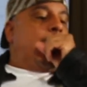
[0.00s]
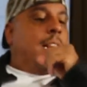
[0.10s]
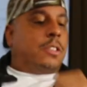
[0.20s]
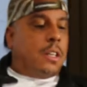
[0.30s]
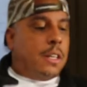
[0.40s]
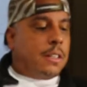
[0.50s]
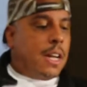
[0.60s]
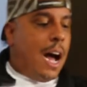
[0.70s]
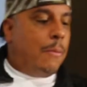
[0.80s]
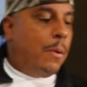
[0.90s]
it's a good
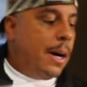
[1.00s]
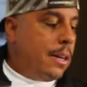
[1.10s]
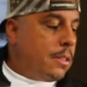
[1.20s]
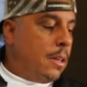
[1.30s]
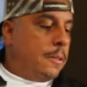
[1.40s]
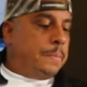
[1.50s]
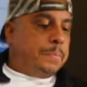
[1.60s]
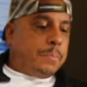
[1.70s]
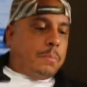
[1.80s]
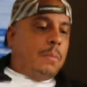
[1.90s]
time for us.
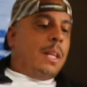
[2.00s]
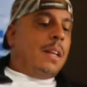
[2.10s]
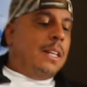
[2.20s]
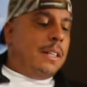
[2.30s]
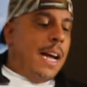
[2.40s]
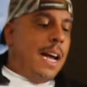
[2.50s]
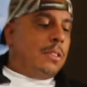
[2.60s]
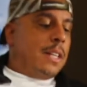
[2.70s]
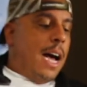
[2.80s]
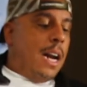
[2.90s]
The
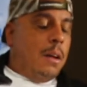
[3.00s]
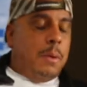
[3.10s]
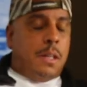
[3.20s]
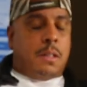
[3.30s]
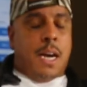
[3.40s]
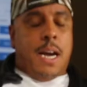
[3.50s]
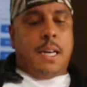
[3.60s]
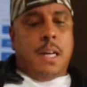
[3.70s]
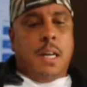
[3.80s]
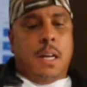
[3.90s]
downside of it is
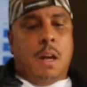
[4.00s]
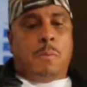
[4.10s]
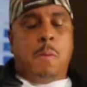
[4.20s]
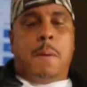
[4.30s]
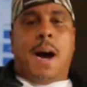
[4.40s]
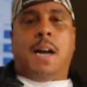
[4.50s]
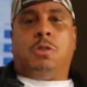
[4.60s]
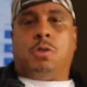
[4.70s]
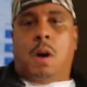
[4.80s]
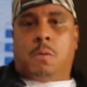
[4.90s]
that if you're
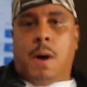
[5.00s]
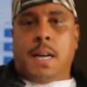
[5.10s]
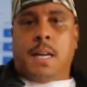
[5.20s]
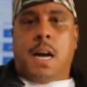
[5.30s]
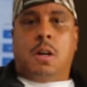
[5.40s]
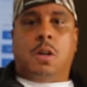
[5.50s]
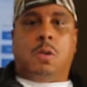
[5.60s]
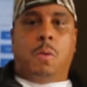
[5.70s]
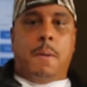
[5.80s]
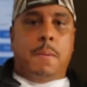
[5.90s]
buying a truck right now, no
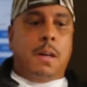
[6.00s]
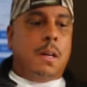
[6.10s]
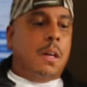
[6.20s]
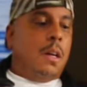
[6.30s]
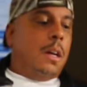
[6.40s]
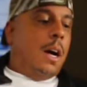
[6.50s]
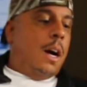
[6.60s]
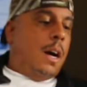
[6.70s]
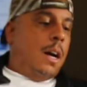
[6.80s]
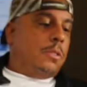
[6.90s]
equipment,
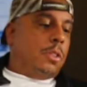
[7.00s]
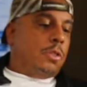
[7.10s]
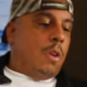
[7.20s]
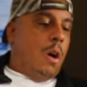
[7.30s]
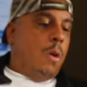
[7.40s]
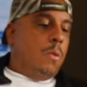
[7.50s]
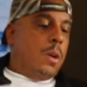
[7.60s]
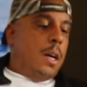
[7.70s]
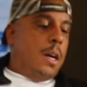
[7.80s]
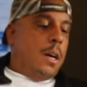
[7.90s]
it's a
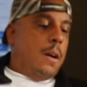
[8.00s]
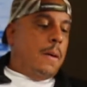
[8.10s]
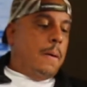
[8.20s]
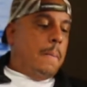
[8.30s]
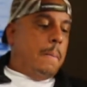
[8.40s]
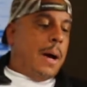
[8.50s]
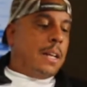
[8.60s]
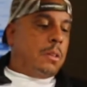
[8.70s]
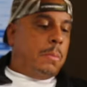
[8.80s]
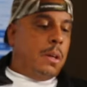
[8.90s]
strong
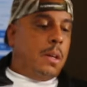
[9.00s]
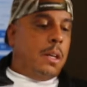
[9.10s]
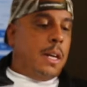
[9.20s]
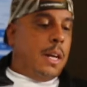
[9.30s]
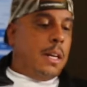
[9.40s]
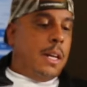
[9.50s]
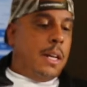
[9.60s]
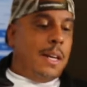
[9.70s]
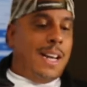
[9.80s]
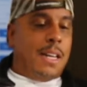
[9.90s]
possibility that in
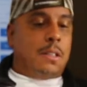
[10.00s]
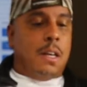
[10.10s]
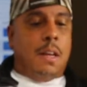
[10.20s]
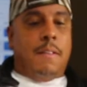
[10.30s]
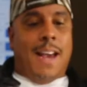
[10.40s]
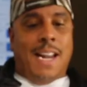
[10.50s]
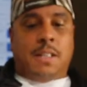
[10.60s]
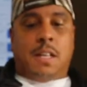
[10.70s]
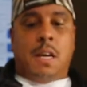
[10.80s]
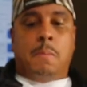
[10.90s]
the next
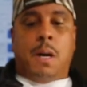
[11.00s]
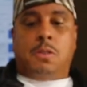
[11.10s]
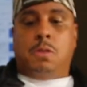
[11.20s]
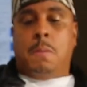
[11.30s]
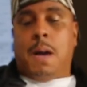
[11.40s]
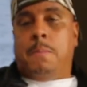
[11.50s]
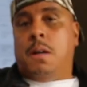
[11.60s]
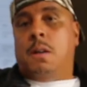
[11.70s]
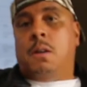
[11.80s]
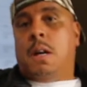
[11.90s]
18 months, you might be
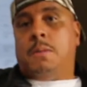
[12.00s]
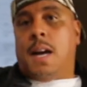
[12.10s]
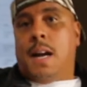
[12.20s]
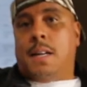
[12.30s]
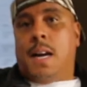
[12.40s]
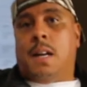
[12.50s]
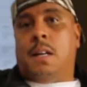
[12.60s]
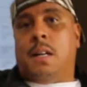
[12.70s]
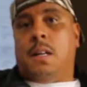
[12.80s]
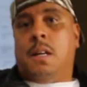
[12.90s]
a little upside
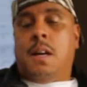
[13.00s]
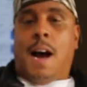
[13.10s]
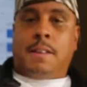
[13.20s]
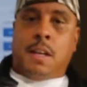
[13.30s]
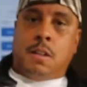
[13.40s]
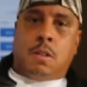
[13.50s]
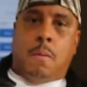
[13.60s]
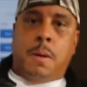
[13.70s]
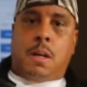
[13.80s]
down in it. I think it's gonna be